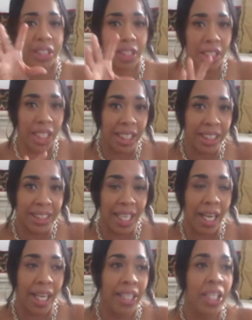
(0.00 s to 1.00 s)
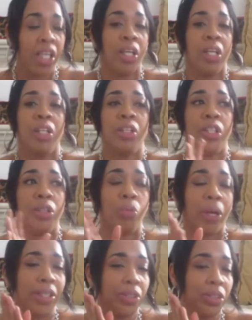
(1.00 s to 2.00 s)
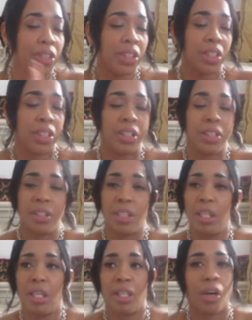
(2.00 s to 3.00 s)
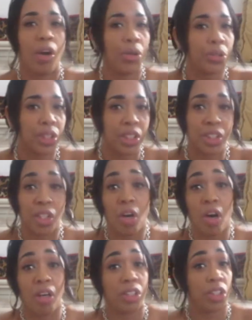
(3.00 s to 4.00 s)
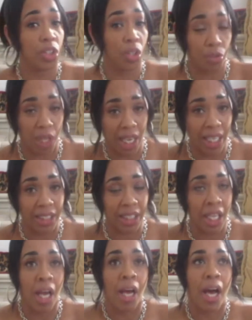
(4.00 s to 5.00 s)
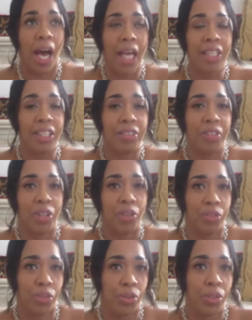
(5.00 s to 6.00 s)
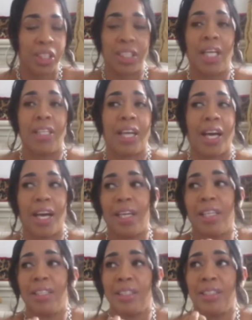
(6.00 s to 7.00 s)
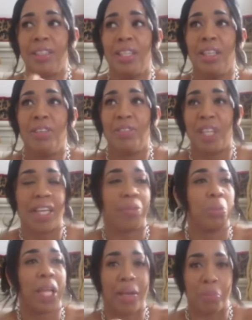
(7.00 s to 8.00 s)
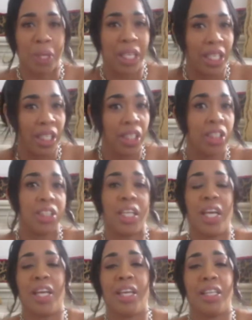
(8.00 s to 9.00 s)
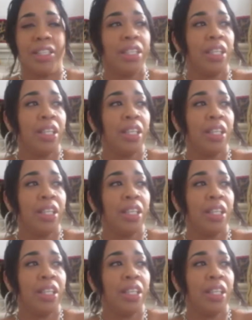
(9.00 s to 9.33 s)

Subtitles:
in the inside. The waitresses, hostess, they're all so nice. I love their food because I love like black beans and